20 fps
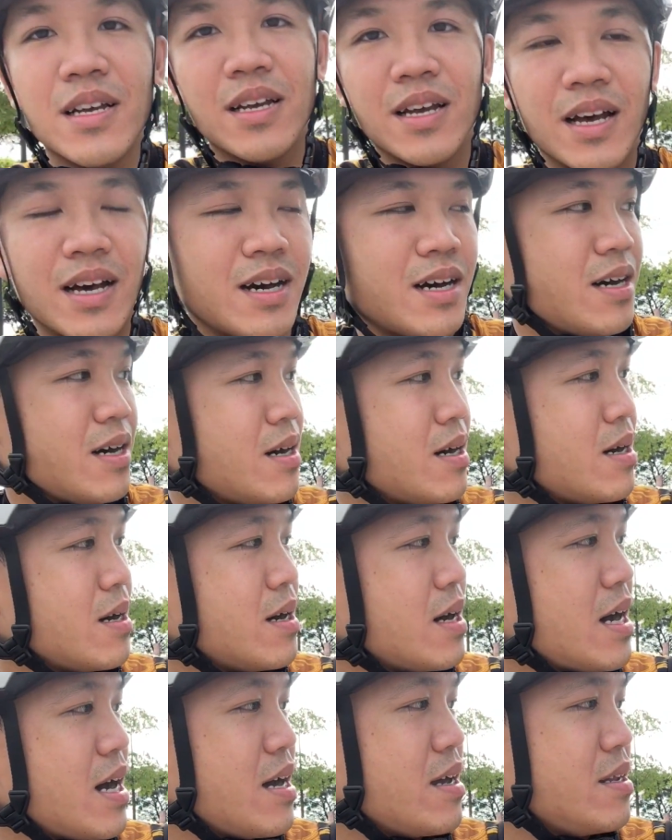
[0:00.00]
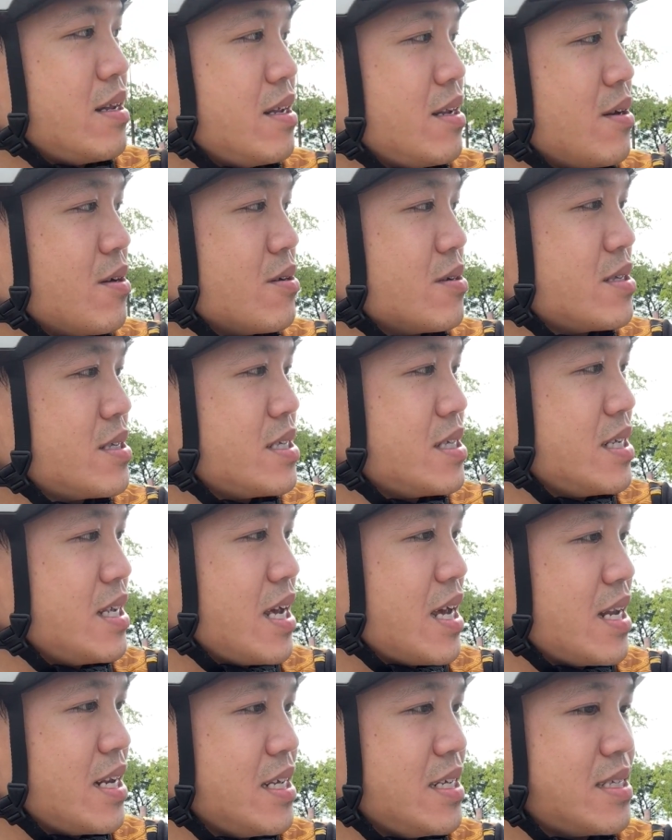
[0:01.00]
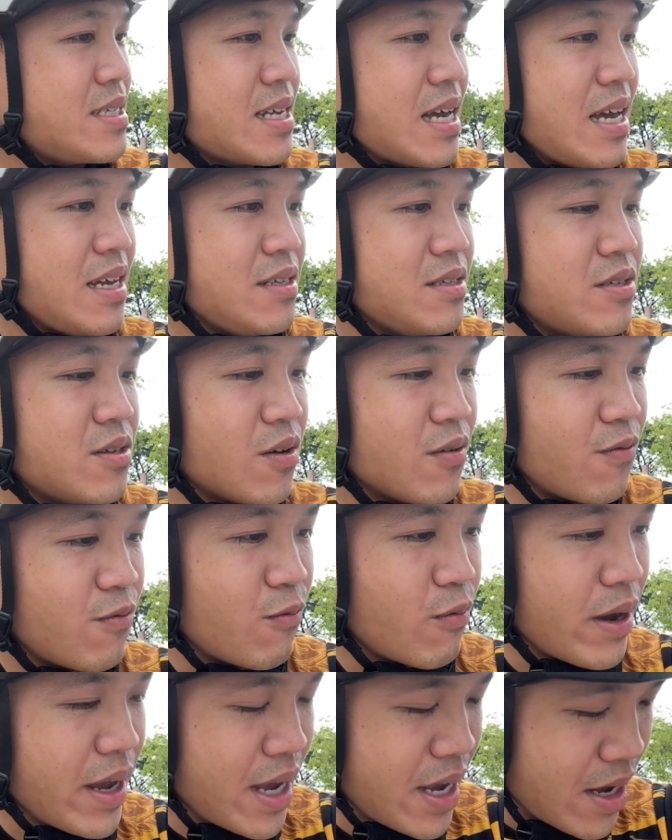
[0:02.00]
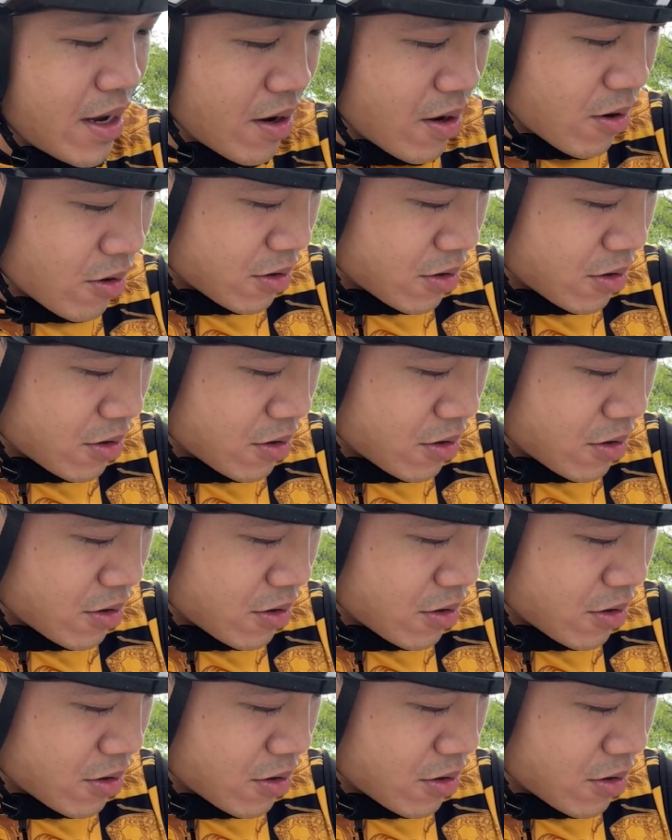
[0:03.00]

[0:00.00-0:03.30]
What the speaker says: I did not see any signs of wear or